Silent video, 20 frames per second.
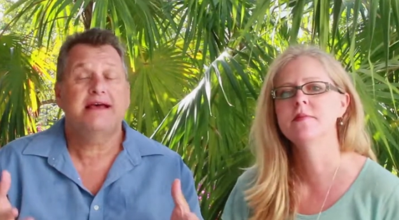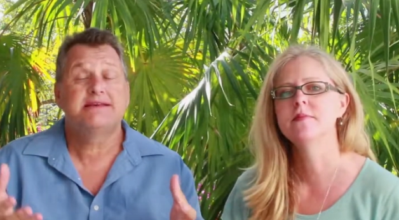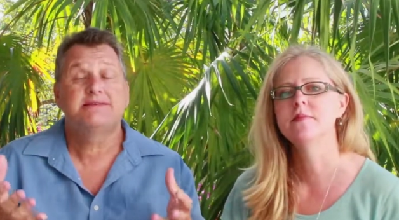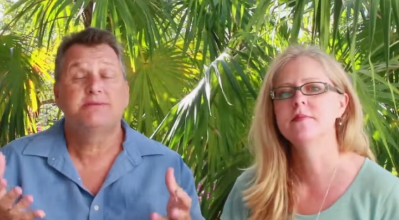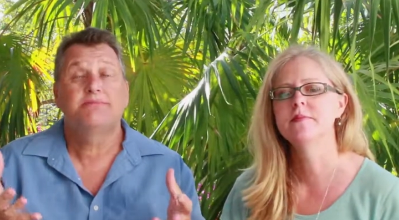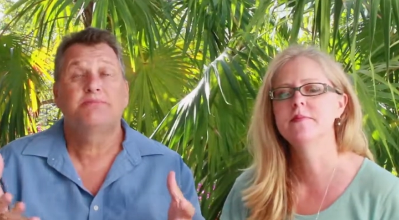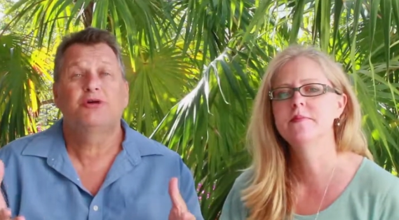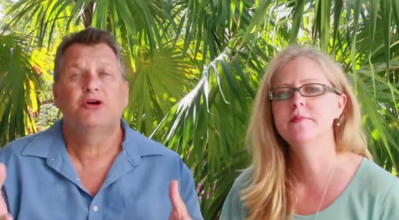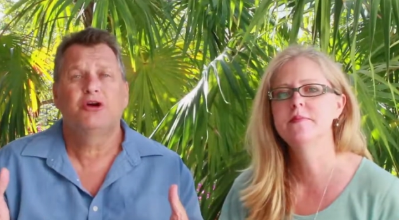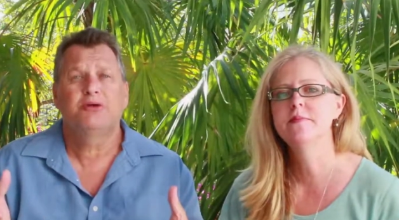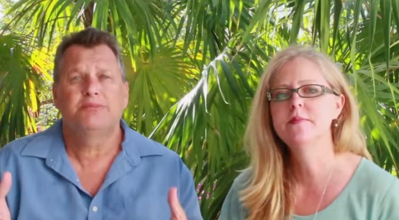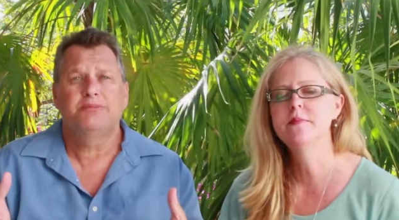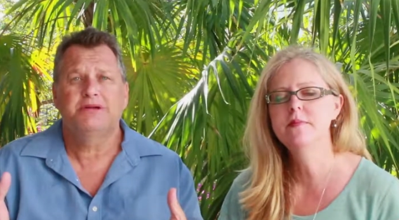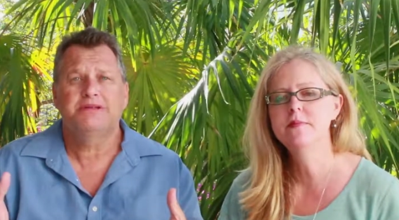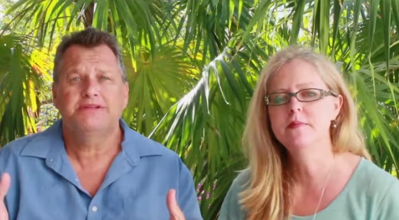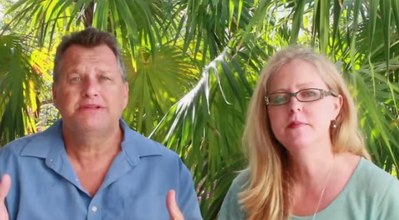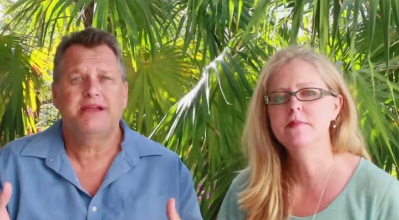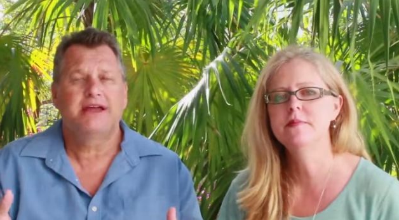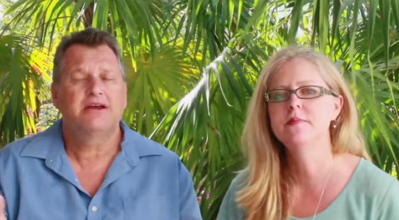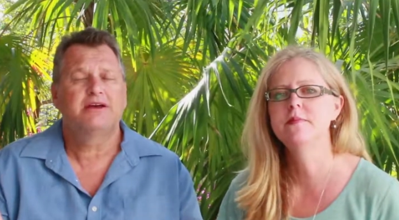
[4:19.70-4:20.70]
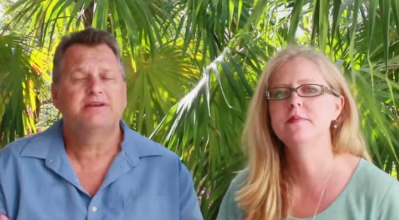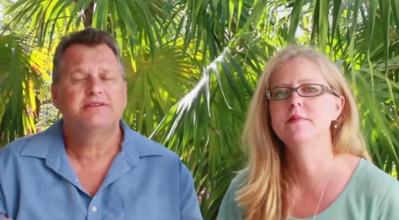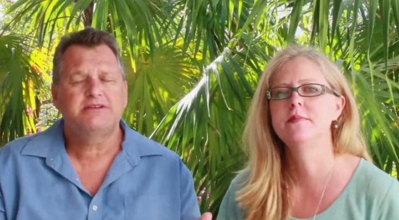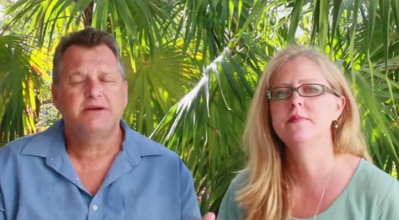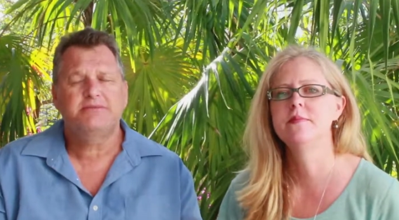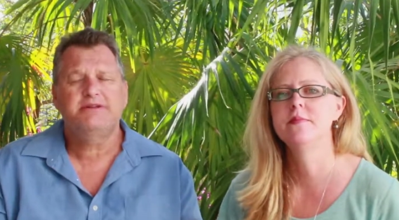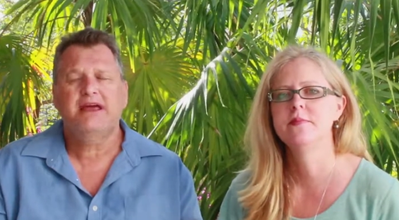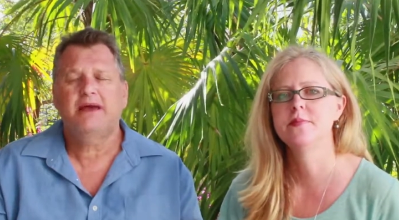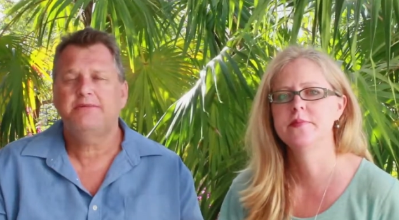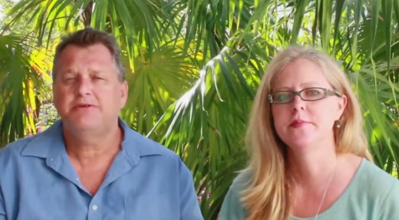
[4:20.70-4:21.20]
Speaker 1: has a purpose. Now,
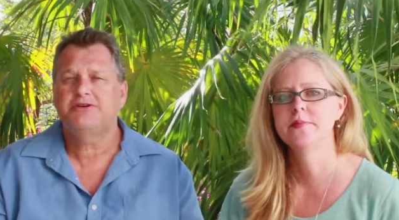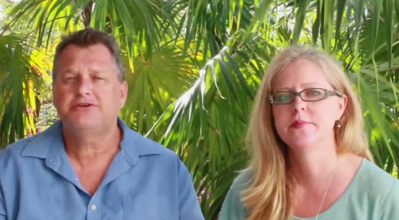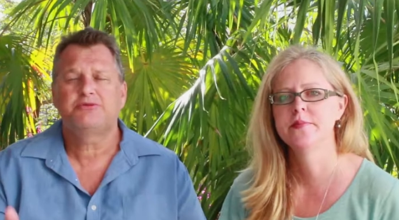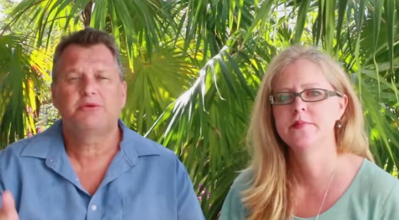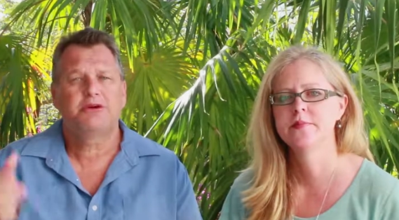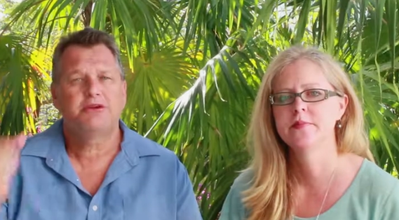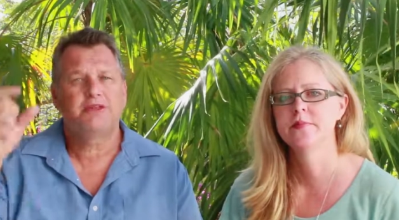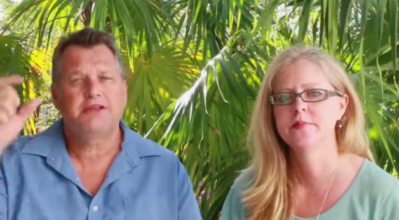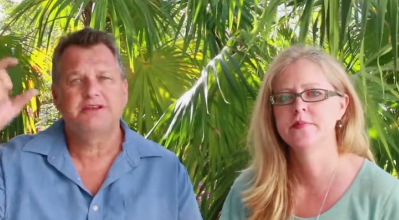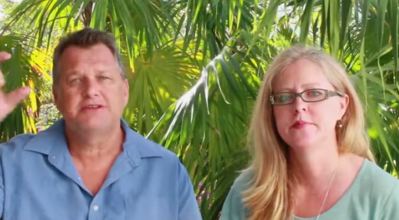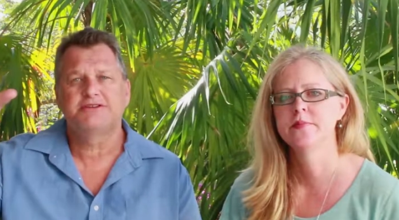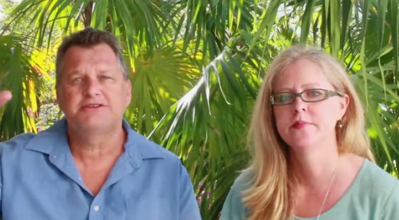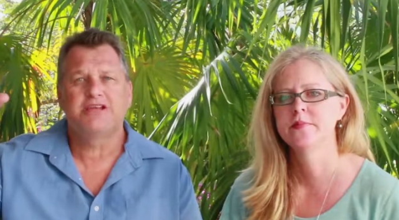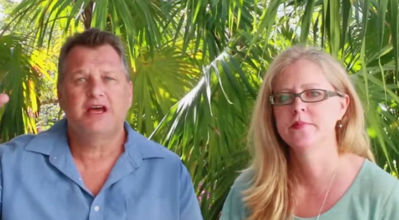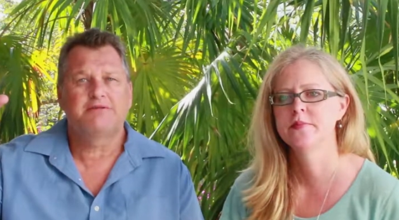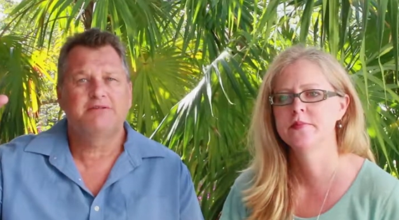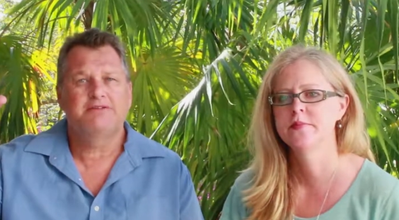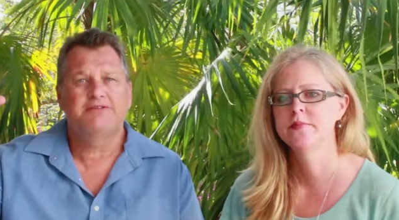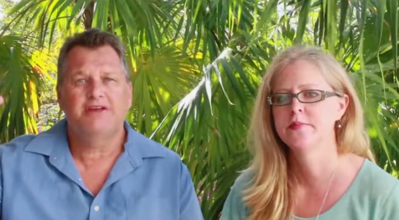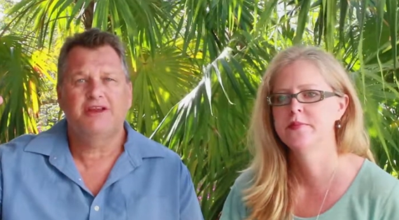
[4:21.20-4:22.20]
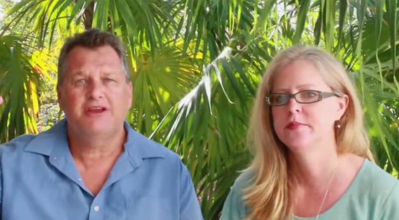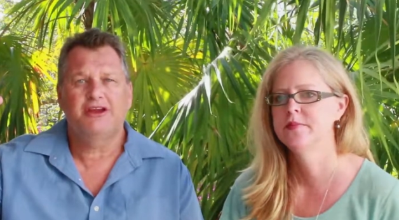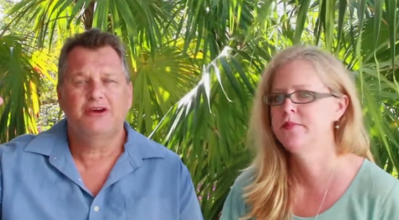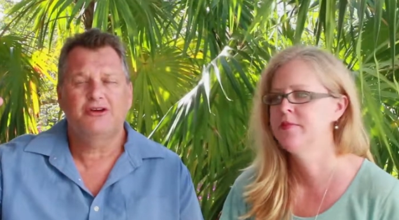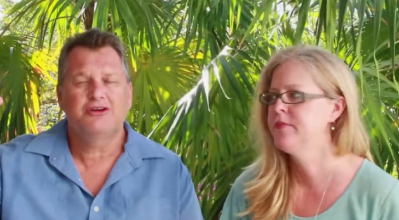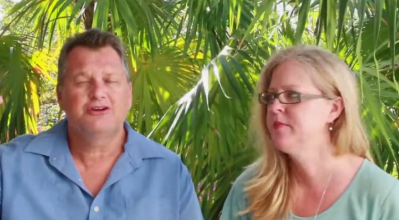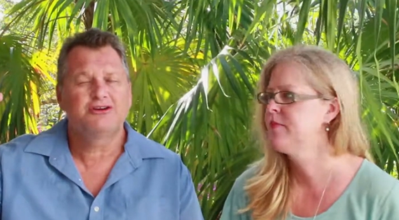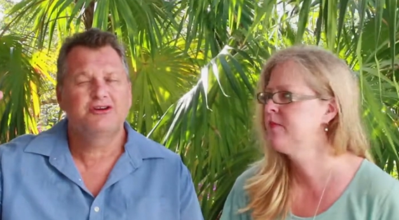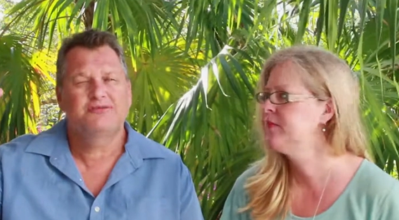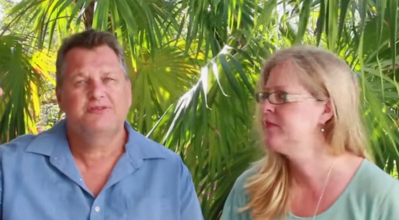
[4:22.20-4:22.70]
sometimes you just want to do that little selfie
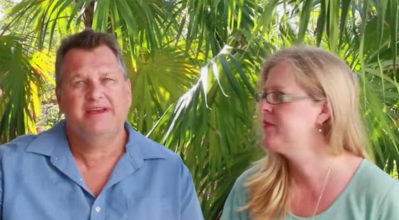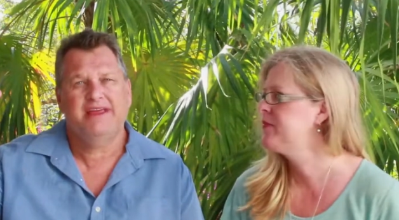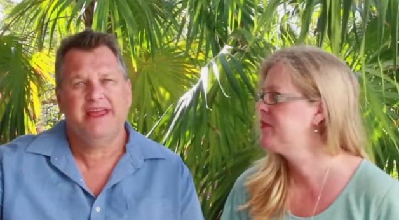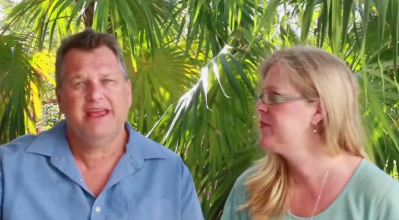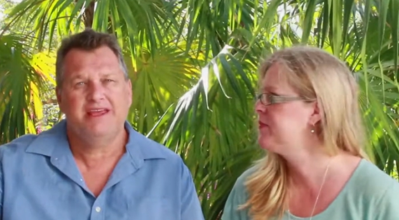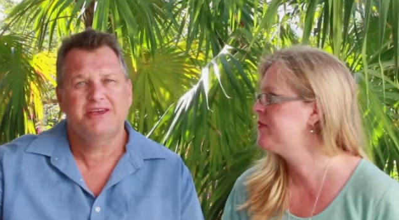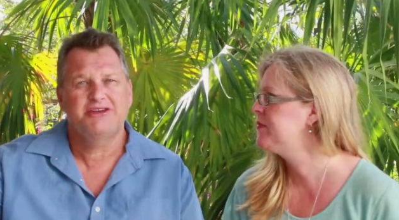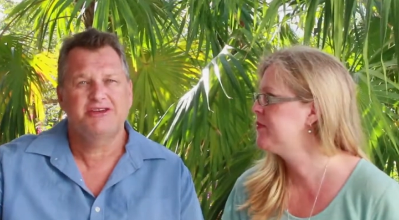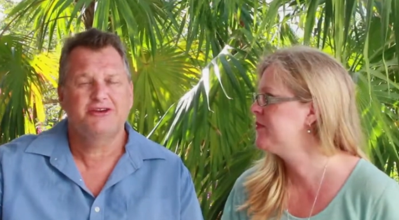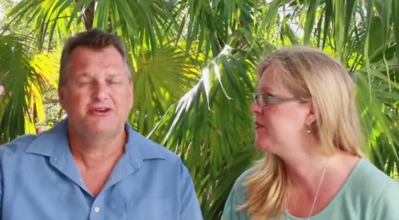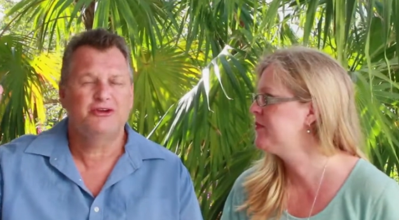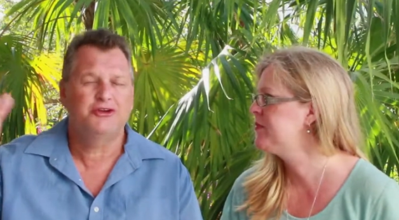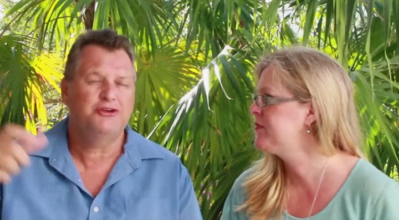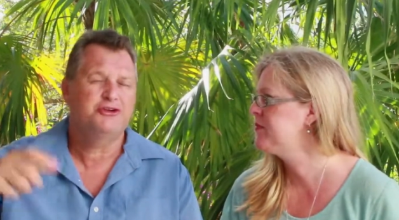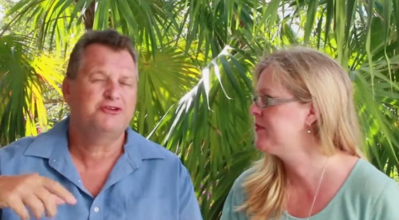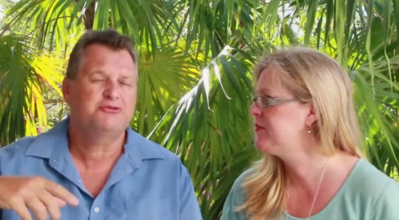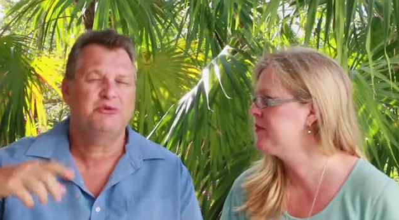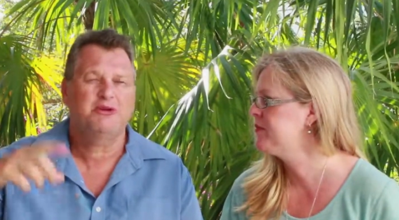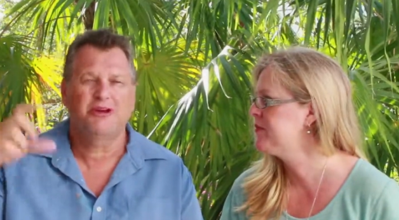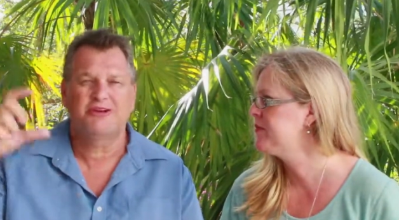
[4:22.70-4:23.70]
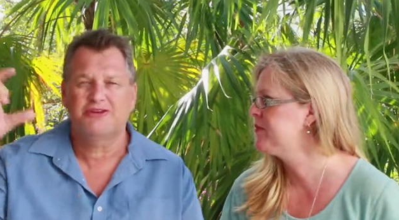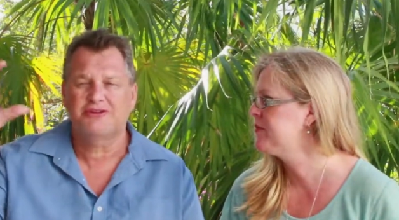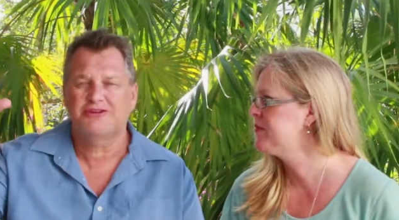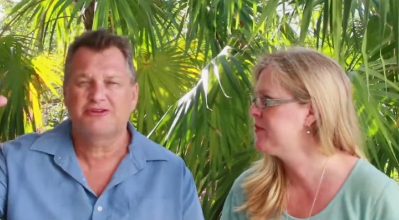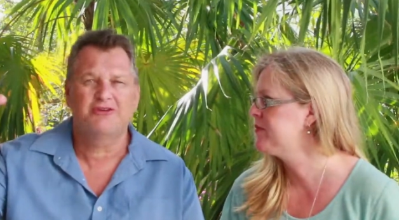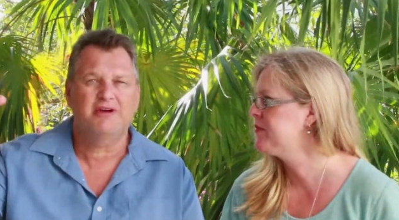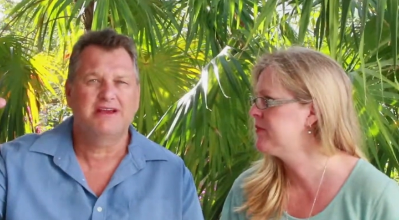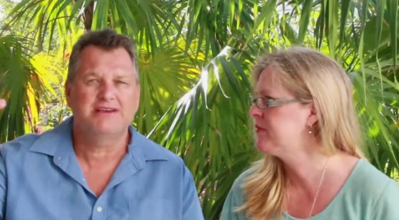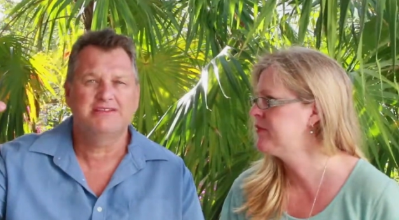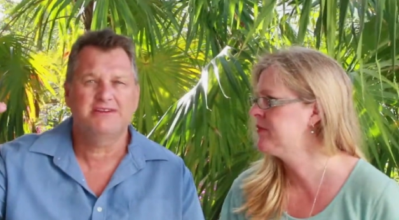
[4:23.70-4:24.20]
video because you're on vacation or you just want to
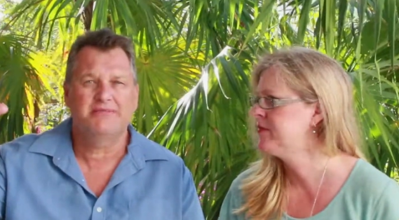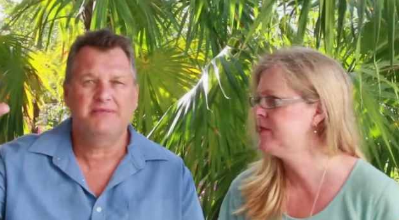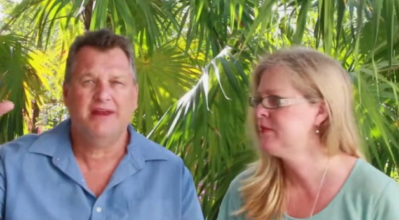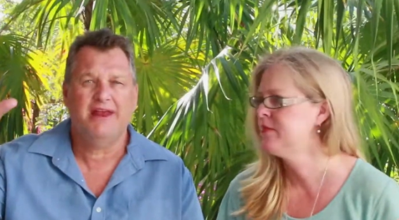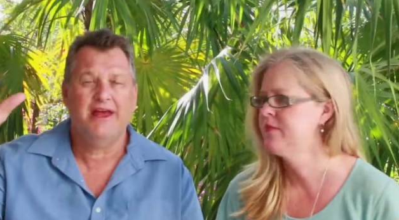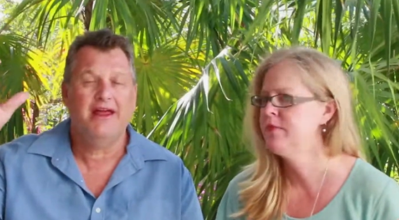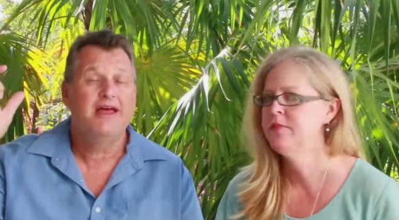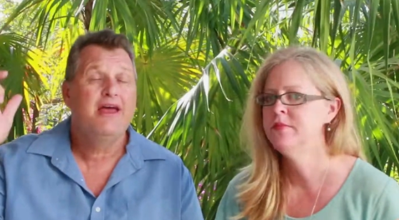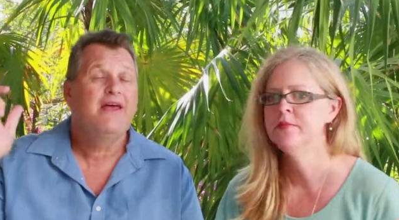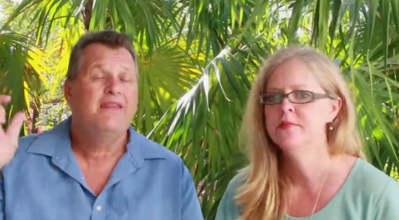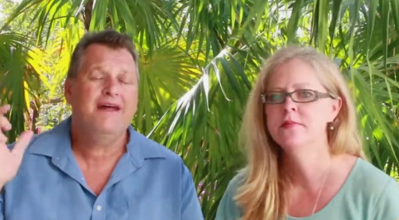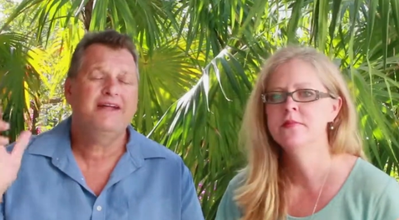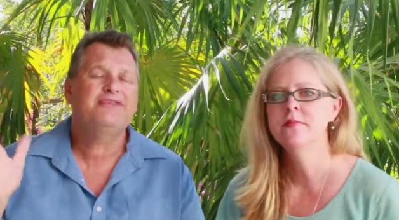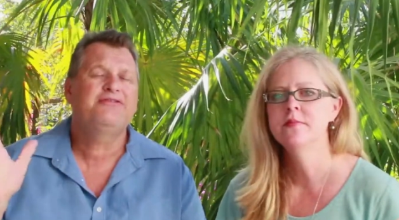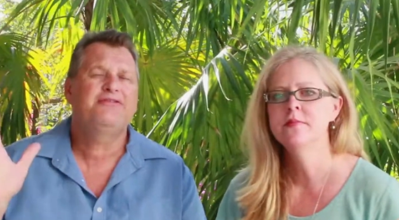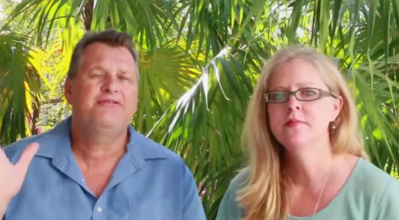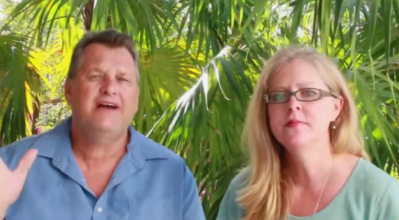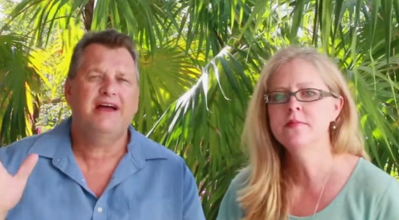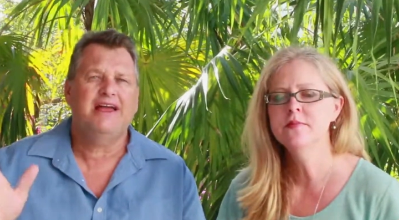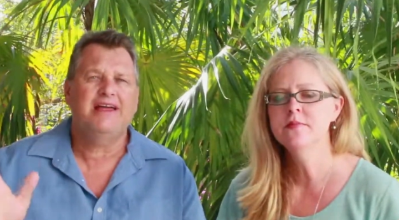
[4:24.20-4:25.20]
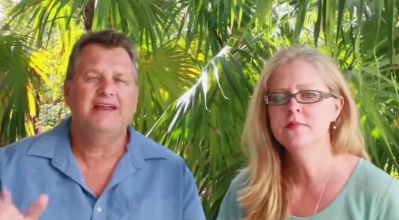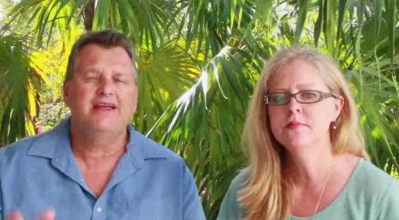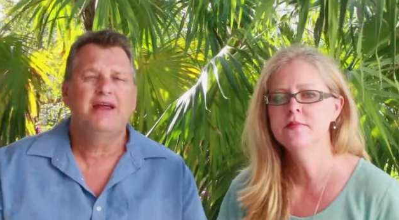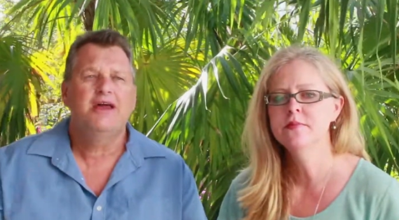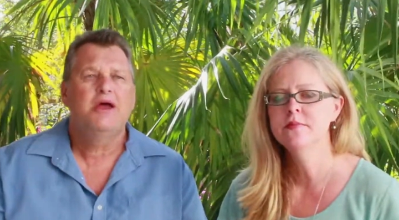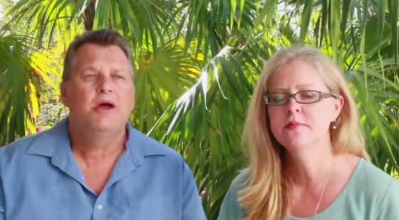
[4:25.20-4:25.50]
just crank something out. That's fine.